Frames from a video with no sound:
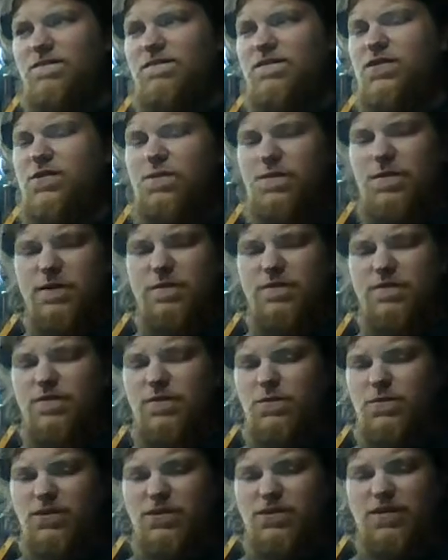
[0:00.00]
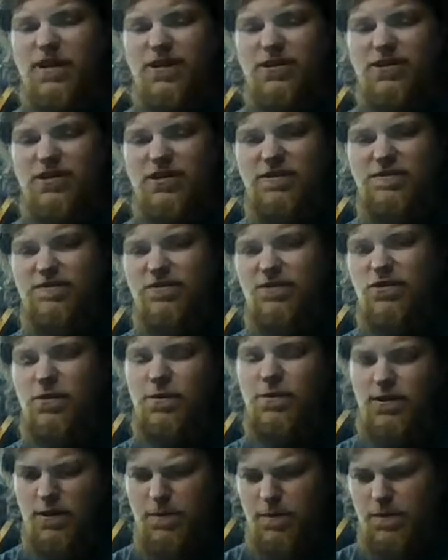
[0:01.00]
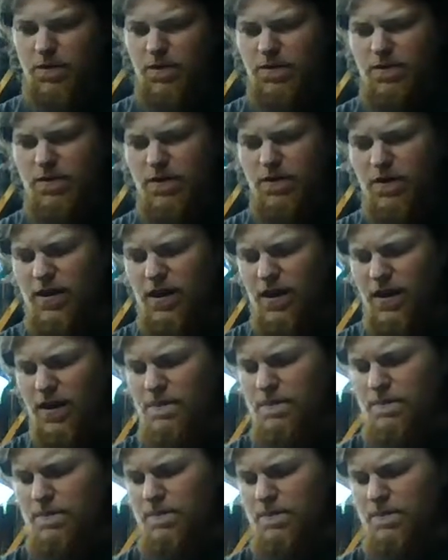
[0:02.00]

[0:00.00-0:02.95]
Few people in the world actually even do anymore, okay?